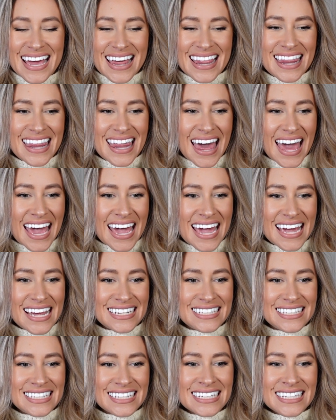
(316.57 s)
they
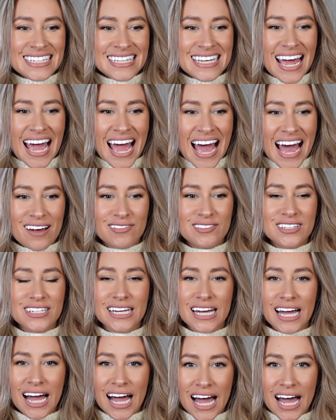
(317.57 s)
didn't have to
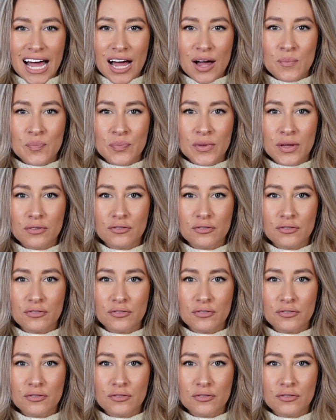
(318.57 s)
come